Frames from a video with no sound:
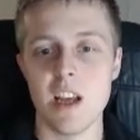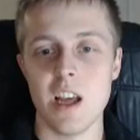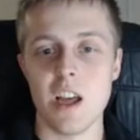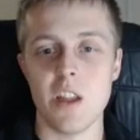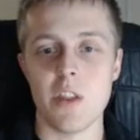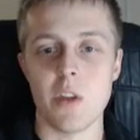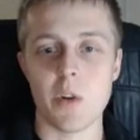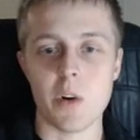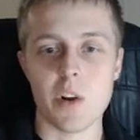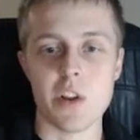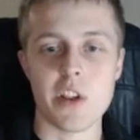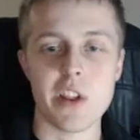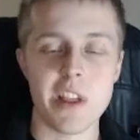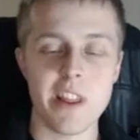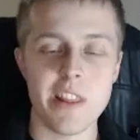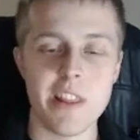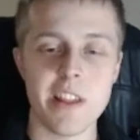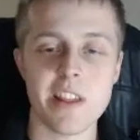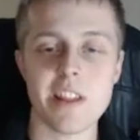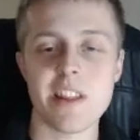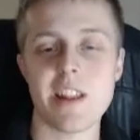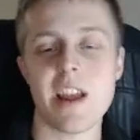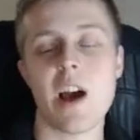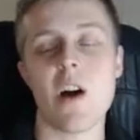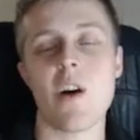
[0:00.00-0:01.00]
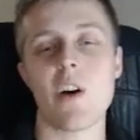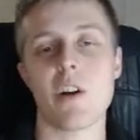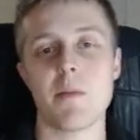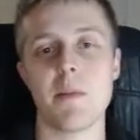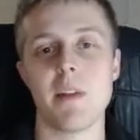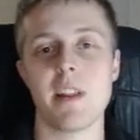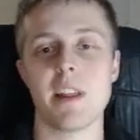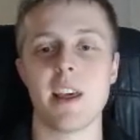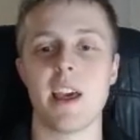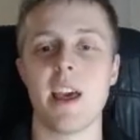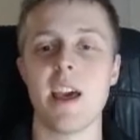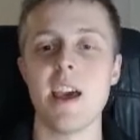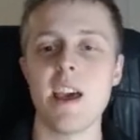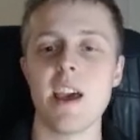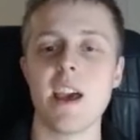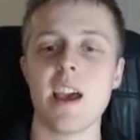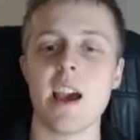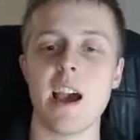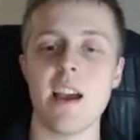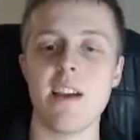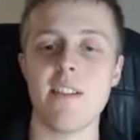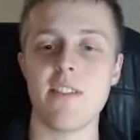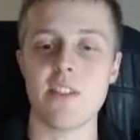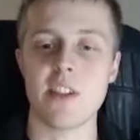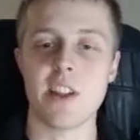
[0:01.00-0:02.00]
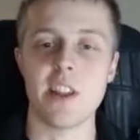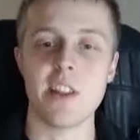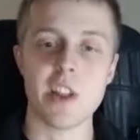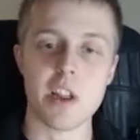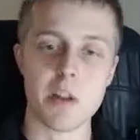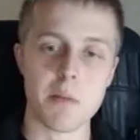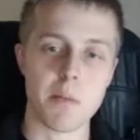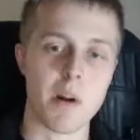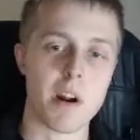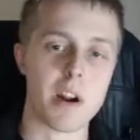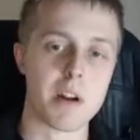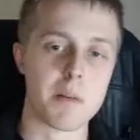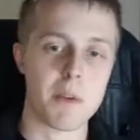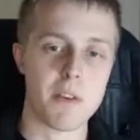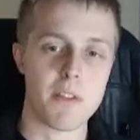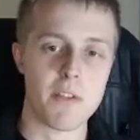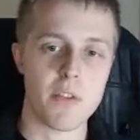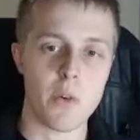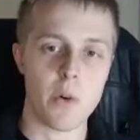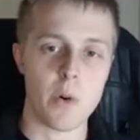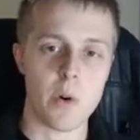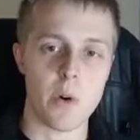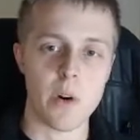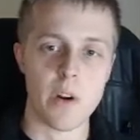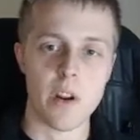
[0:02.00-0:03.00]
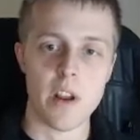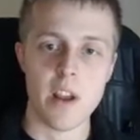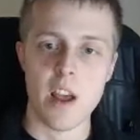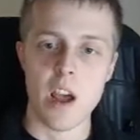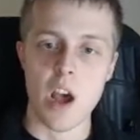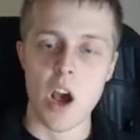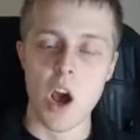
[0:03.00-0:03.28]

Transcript: they're going to see this now and be like, hey, I've seen this product before.